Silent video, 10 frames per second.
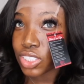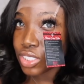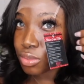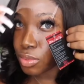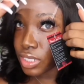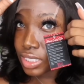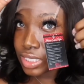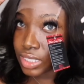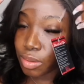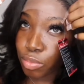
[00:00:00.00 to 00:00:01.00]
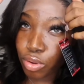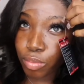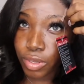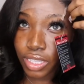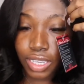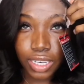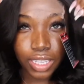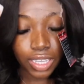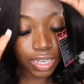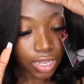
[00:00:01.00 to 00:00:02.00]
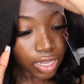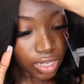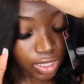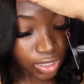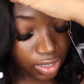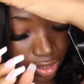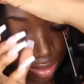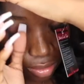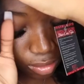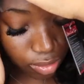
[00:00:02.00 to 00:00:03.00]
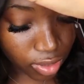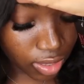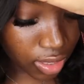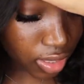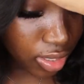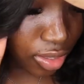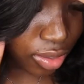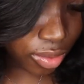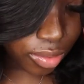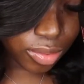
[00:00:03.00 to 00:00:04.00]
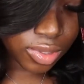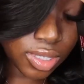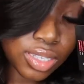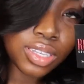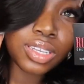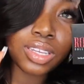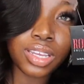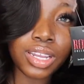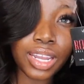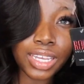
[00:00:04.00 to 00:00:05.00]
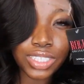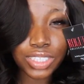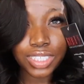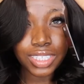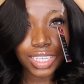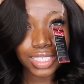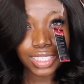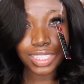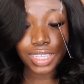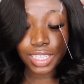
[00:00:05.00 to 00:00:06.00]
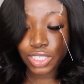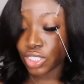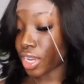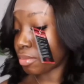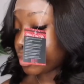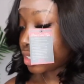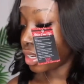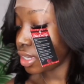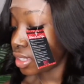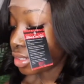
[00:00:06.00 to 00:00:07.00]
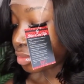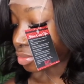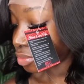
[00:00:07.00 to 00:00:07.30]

she's really simple, but then again, she's really cute. Like, she gets the job done.